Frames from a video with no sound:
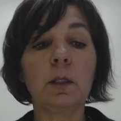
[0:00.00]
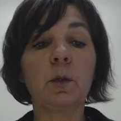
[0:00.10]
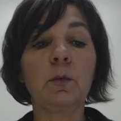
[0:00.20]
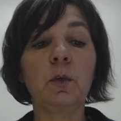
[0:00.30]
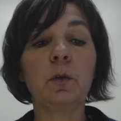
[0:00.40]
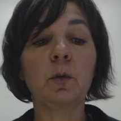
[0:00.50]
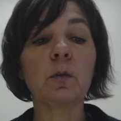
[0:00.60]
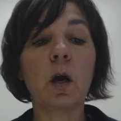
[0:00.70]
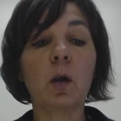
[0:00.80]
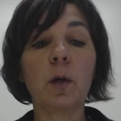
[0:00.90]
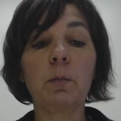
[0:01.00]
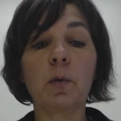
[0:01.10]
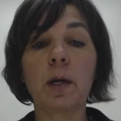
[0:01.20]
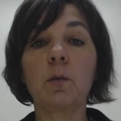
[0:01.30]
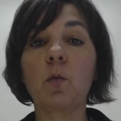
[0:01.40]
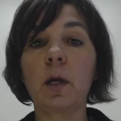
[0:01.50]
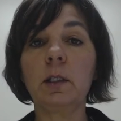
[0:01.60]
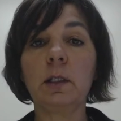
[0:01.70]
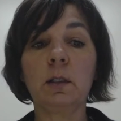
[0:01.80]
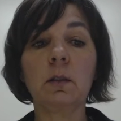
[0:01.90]
So if you don't tolerate bread and
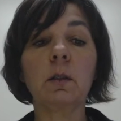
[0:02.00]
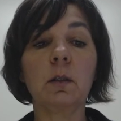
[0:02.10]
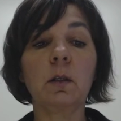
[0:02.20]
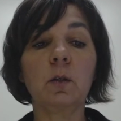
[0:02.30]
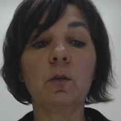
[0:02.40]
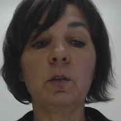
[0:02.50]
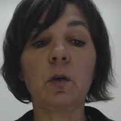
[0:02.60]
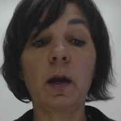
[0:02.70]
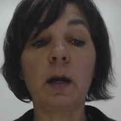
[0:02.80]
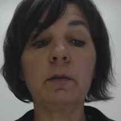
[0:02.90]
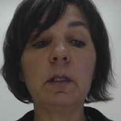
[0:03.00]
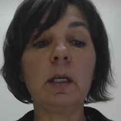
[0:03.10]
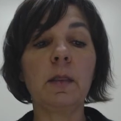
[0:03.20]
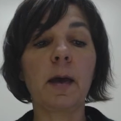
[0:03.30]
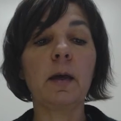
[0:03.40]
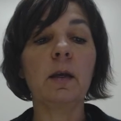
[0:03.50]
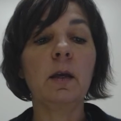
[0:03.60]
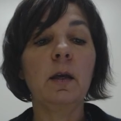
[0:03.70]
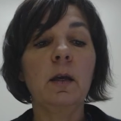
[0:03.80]
rice, then you do not have to eat that.